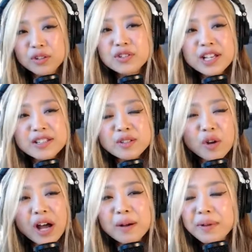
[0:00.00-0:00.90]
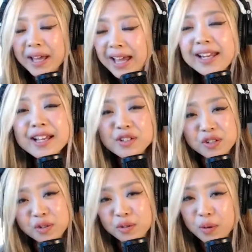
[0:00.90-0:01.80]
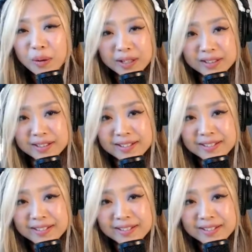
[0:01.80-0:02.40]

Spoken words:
you just don't have energy to do it.